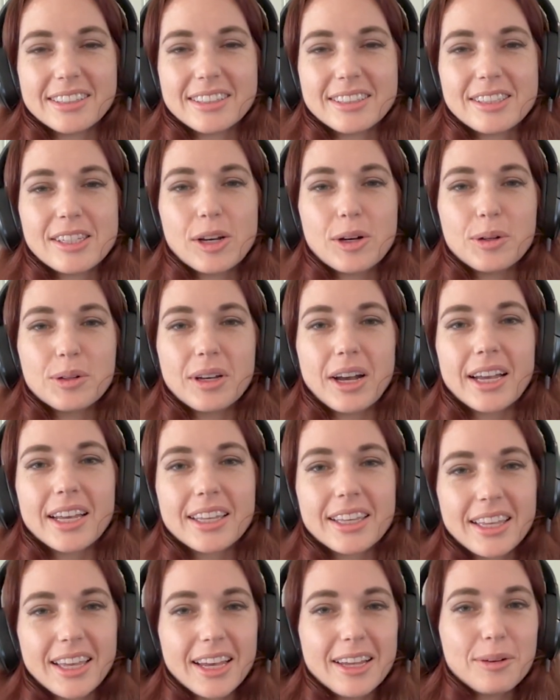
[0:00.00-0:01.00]
So I
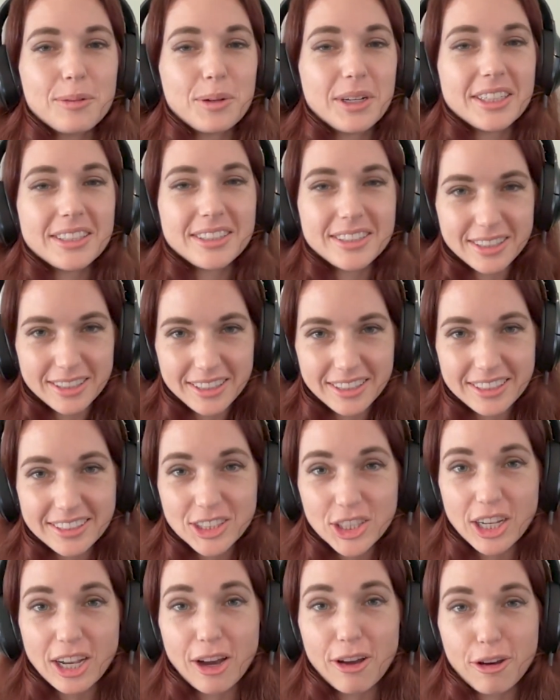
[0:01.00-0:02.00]
can't wait to
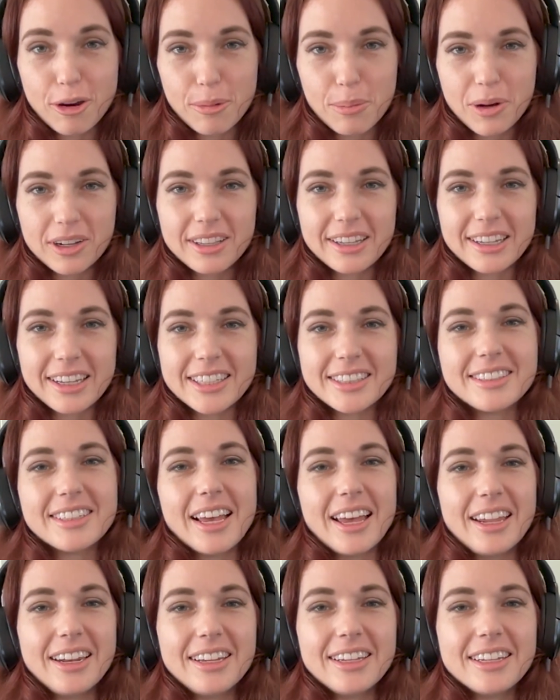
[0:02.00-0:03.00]
check out your book, like I
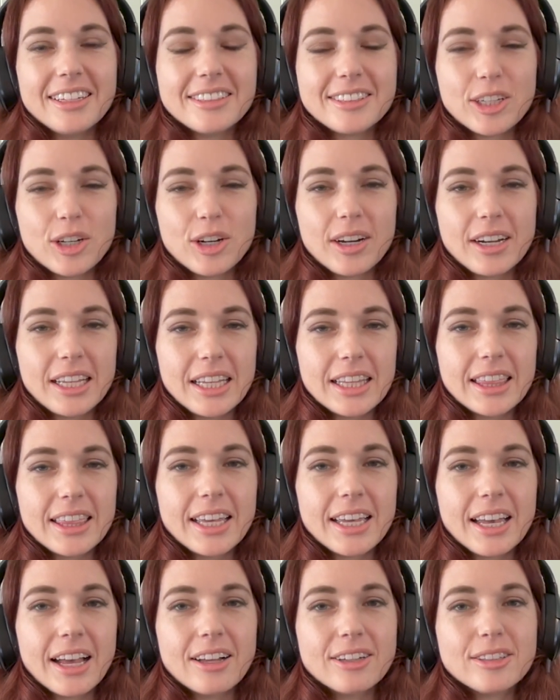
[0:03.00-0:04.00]
said. Is there
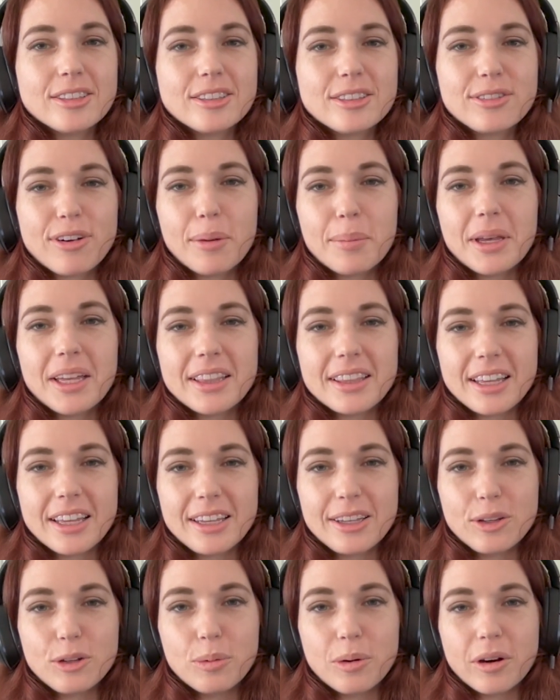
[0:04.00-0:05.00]
anything else from it
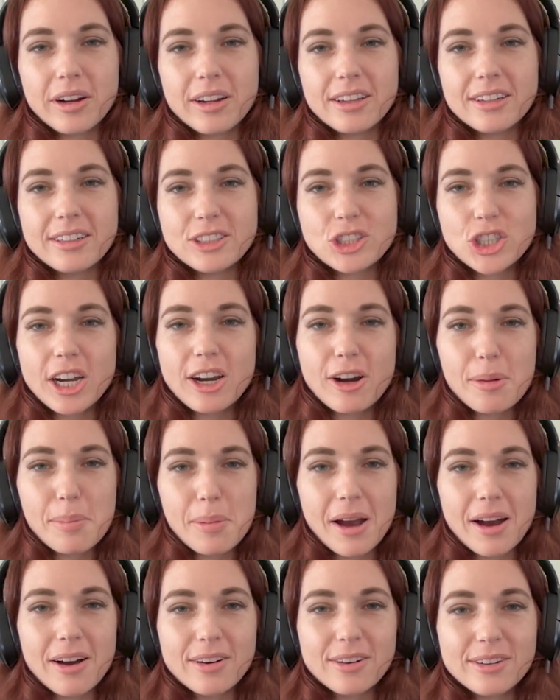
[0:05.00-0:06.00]
that you'd want to share
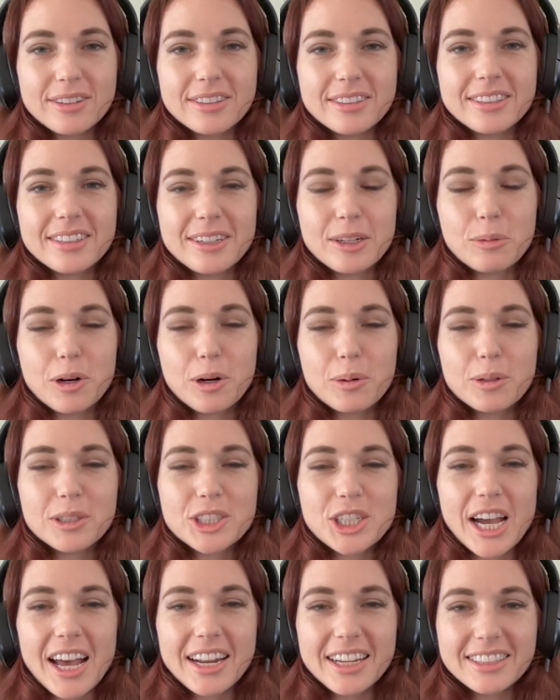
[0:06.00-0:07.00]
about while we're
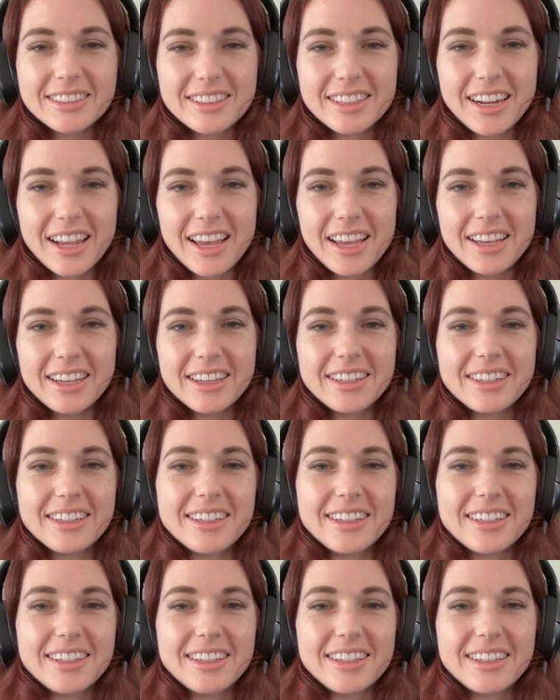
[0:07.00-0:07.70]
chatting today?